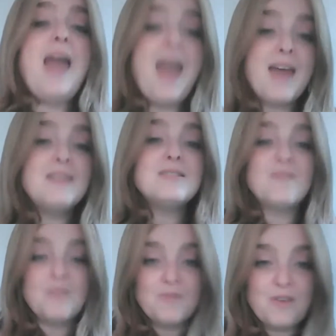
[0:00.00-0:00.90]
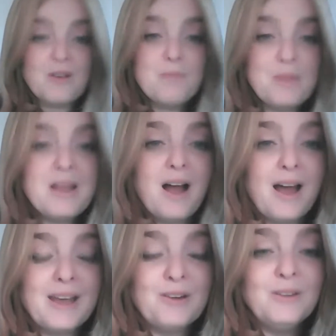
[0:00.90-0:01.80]
hand of the very big
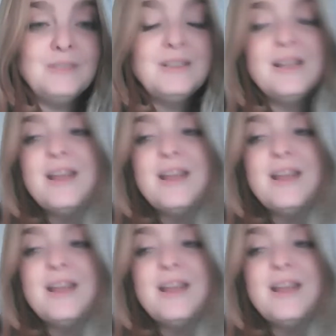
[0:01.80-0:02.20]
idol.